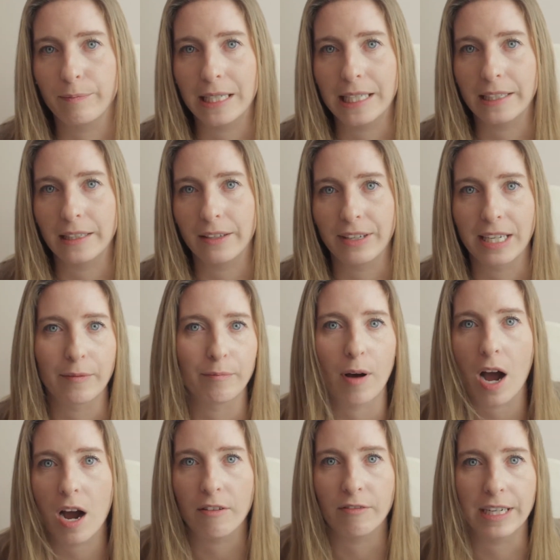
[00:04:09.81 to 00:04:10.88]
be living in
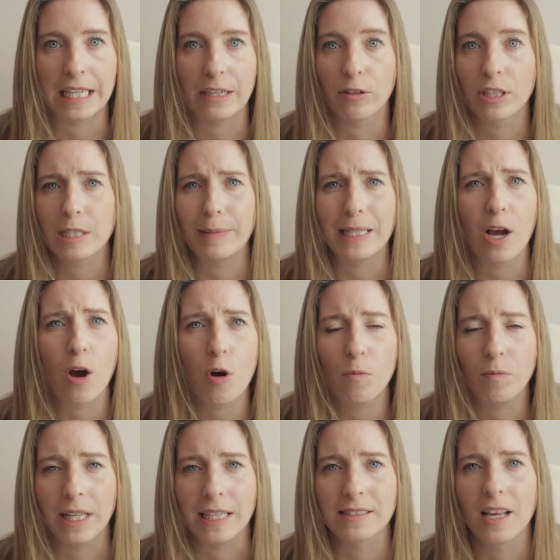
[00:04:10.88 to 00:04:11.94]
poverty or to be
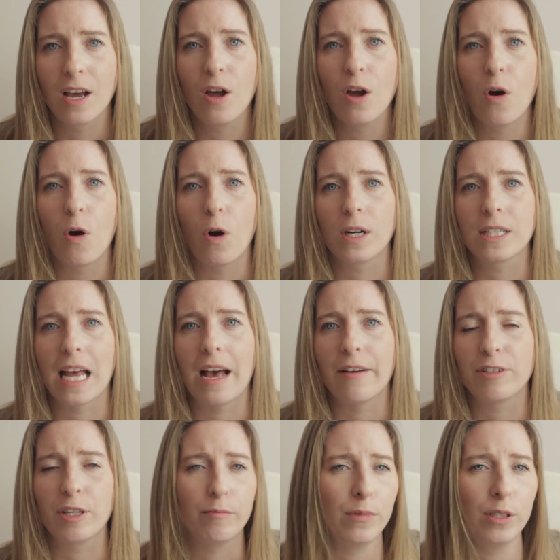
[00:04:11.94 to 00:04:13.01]
homeless or to
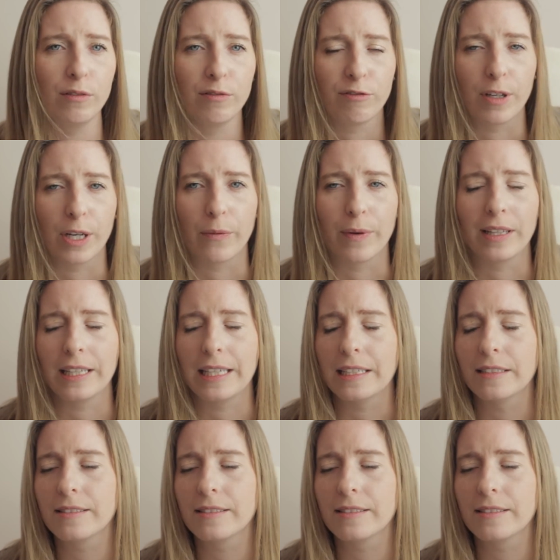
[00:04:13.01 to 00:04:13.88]
have to move frequently.